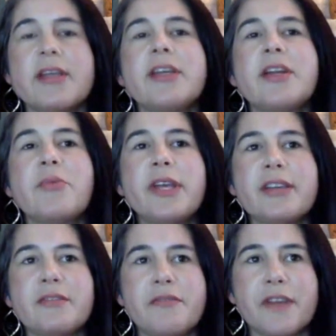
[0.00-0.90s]
We
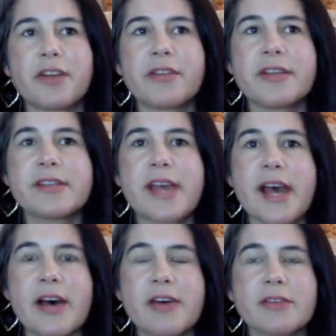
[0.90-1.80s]
can figure this
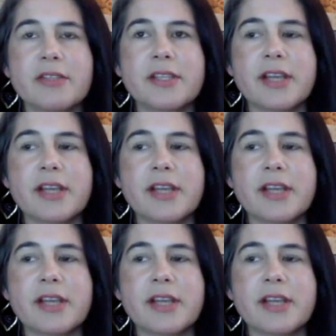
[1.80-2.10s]
out.